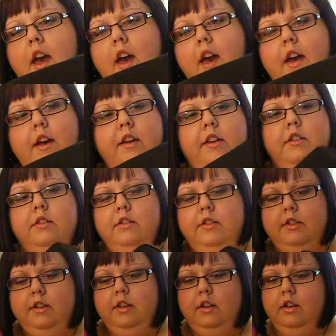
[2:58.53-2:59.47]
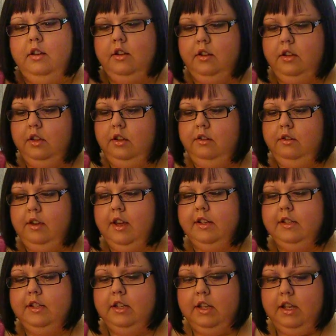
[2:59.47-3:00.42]
And you
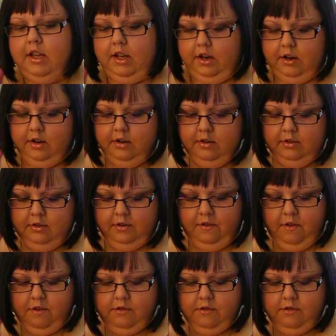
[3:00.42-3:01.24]
get in here